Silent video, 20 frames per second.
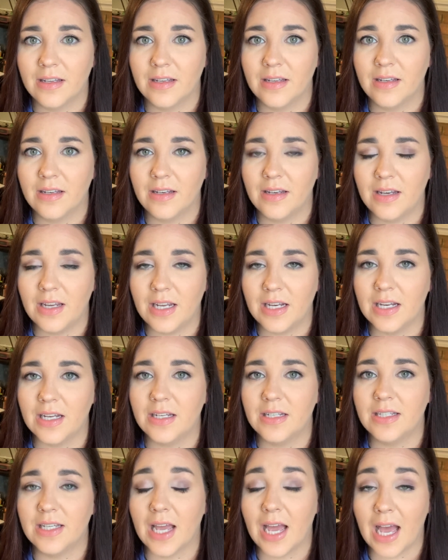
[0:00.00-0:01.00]

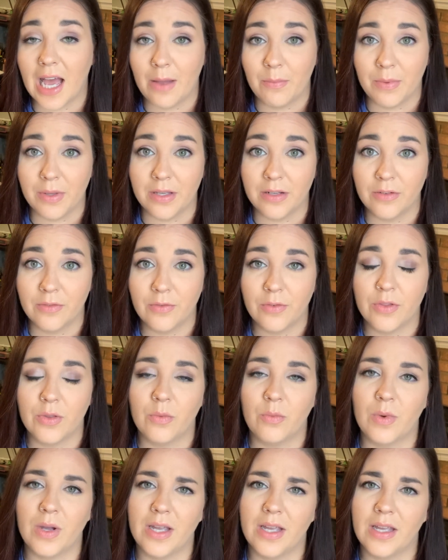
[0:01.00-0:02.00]
needed to happen for the
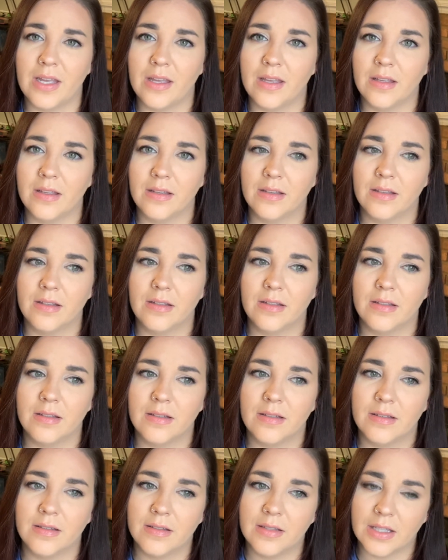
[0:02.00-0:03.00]
way
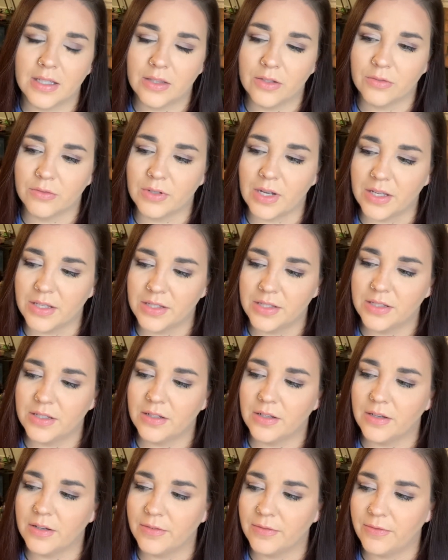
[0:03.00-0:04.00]
that the rest
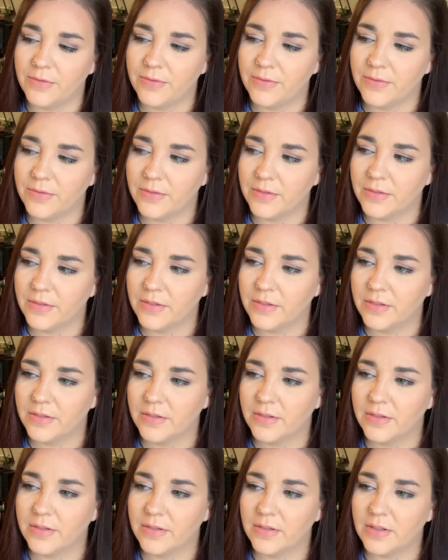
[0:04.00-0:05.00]
of
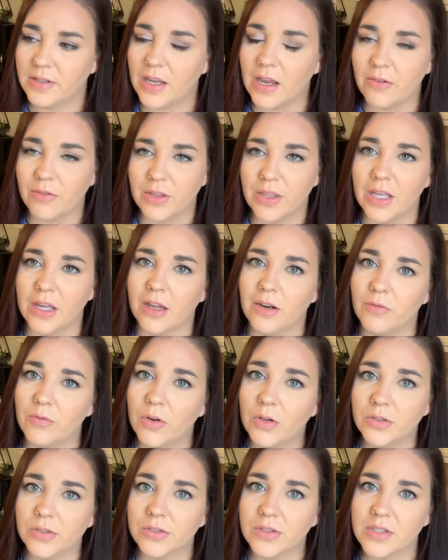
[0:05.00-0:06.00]
everything
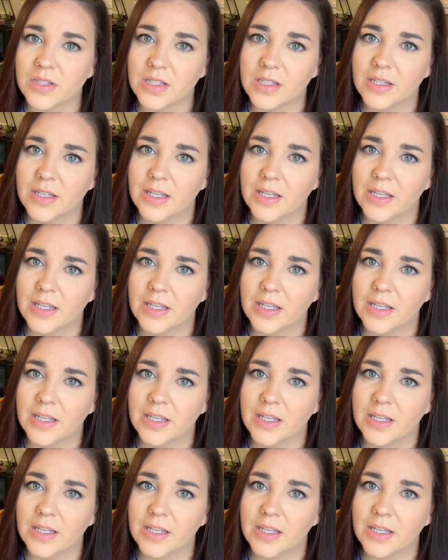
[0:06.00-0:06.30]
unfolds.